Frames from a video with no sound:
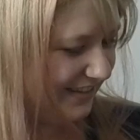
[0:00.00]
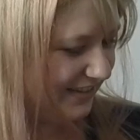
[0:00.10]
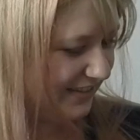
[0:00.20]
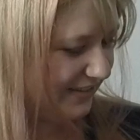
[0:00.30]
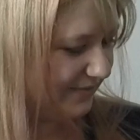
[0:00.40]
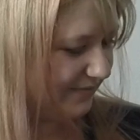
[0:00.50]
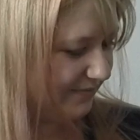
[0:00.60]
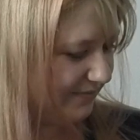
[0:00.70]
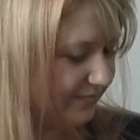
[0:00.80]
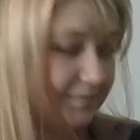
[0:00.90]

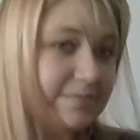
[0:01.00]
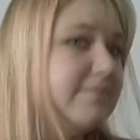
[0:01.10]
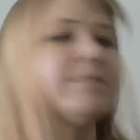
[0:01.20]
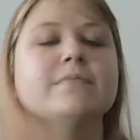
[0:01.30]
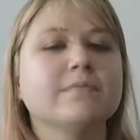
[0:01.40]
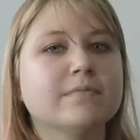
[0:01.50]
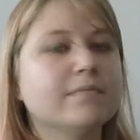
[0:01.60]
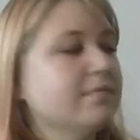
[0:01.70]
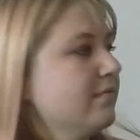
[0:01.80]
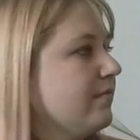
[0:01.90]

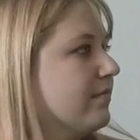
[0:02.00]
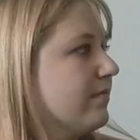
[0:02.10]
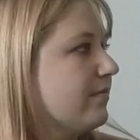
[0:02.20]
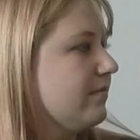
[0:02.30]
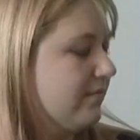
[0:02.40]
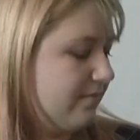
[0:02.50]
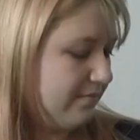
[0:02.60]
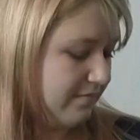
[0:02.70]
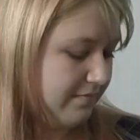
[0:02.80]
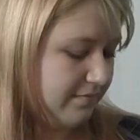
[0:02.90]

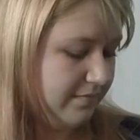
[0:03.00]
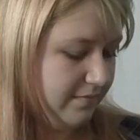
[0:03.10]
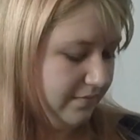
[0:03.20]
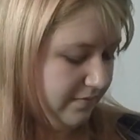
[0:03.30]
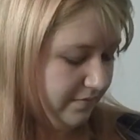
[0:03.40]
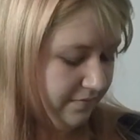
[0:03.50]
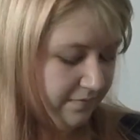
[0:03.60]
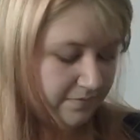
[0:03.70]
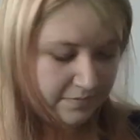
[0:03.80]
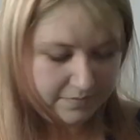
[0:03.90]
(silent)